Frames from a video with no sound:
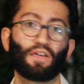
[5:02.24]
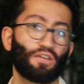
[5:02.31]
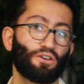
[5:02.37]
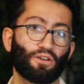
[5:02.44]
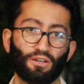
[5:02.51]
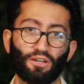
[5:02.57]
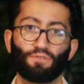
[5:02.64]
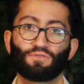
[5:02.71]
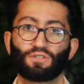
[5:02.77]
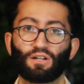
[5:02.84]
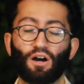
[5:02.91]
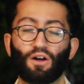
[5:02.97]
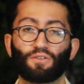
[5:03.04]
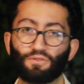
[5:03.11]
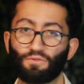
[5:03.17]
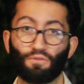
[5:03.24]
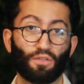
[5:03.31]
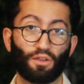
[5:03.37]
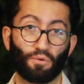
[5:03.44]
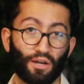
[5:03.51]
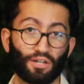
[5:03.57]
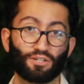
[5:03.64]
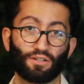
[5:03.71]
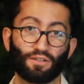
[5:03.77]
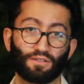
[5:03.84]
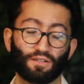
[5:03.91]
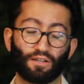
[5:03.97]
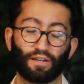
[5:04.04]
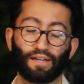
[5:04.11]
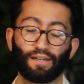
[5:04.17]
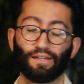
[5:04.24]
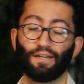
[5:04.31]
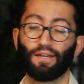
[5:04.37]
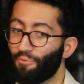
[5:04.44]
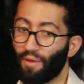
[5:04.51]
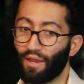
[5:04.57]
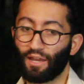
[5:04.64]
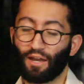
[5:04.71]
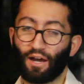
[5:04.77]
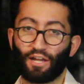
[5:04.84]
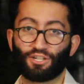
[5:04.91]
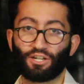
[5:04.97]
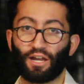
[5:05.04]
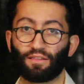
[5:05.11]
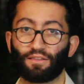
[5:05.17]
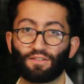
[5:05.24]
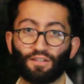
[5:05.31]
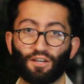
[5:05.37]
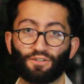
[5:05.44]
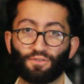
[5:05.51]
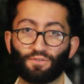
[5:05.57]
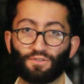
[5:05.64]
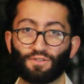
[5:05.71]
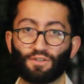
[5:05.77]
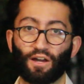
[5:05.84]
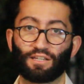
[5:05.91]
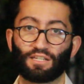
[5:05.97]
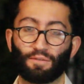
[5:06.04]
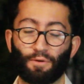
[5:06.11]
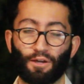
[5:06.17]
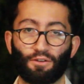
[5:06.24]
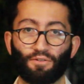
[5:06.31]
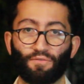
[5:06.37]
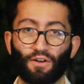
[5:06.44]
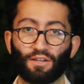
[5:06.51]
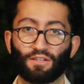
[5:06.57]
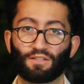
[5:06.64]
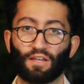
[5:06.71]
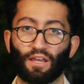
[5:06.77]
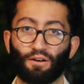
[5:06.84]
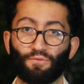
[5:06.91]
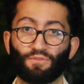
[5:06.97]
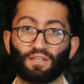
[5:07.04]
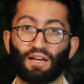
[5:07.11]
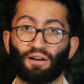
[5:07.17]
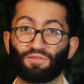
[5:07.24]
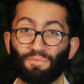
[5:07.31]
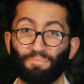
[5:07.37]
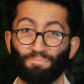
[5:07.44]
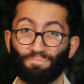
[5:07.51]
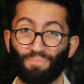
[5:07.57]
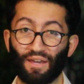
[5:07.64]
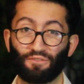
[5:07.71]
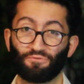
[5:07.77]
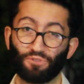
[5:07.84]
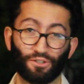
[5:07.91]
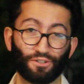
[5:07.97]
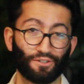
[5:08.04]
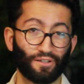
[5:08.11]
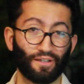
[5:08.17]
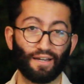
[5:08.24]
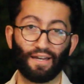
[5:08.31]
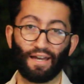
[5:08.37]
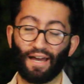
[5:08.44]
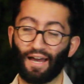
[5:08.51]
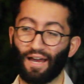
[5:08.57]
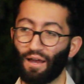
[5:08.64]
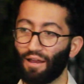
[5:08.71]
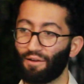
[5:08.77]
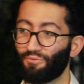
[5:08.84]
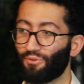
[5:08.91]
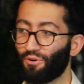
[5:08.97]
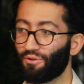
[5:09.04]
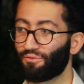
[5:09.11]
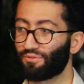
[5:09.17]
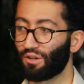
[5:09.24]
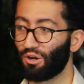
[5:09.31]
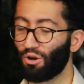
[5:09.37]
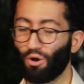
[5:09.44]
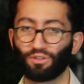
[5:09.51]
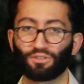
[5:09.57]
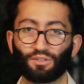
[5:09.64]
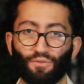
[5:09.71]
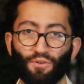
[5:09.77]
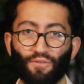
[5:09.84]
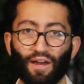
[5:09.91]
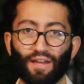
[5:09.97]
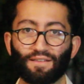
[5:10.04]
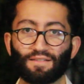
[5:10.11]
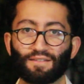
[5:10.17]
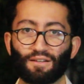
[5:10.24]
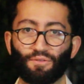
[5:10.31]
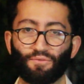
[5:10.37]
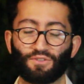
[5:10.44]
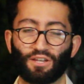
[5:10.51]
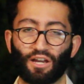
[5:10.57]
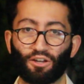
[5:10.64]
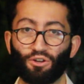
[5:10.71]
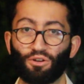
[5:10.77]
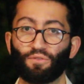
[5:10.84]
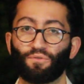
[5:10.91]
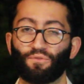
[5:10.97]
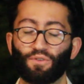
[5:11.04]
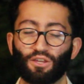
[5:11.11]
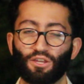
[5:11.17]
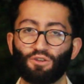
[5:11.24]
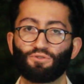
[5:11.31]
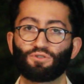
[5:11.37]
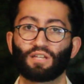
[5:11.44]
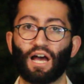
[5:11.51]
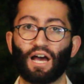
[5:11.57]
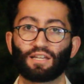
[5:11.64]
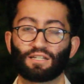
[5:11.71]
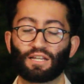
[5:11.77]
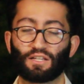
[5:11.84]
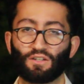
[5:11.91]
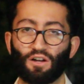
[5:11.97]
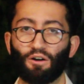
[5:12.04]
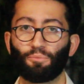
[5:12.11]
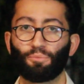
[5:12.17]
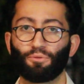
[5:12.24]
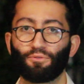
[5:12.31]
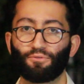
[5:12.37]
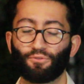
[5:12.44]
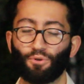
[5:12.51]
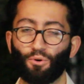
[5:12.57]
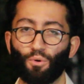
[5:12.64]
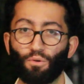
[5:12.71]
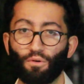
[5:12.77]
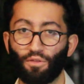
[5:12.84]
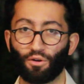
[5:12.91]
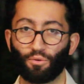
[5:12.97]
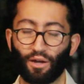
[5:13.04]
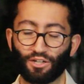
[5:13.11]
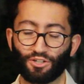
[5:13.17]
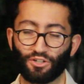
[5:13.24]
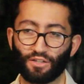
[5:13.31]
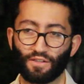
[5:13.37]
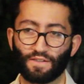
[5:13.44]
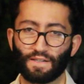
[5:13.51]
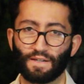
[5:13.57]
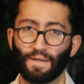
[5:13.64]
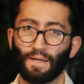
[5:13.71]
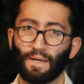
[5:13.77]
that you can use to answer all of the questions, okay? For me, I chaired the Surgical Society at my university, and obviously that was a big role, involved lots of events, and obviously I could have used that as an example for all of the questions.